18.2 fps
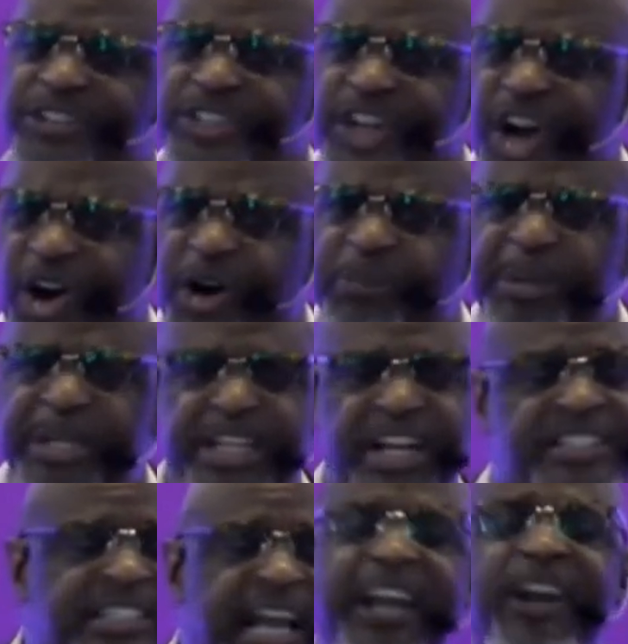know,
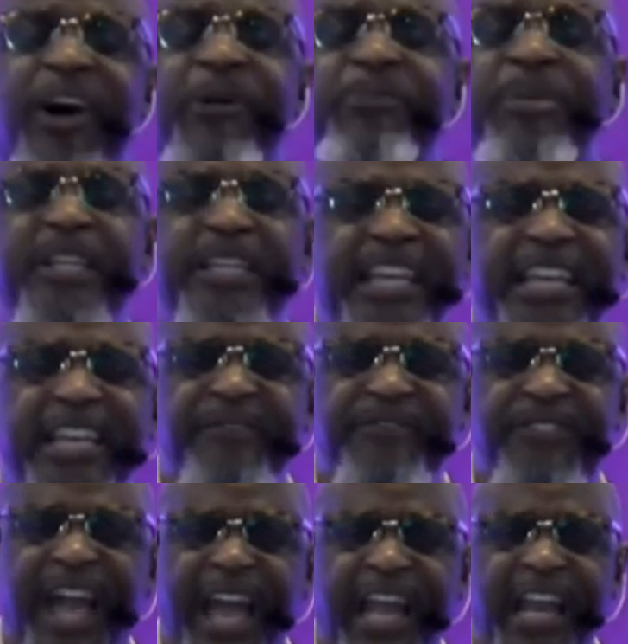because I don't believe
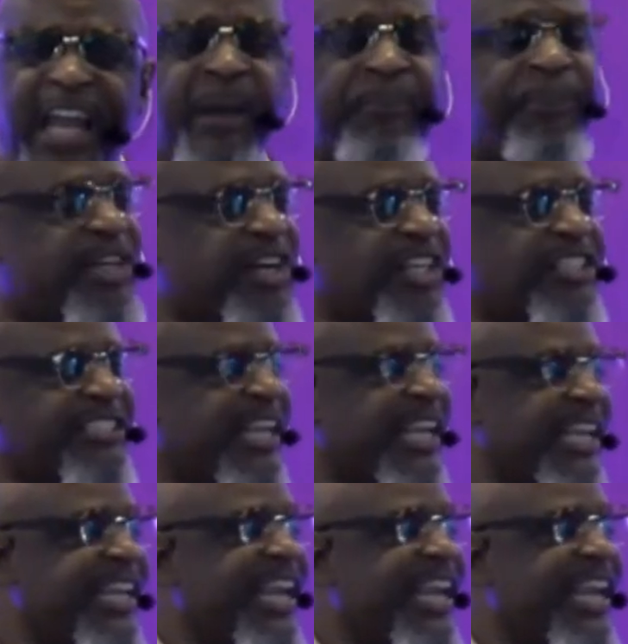that, because he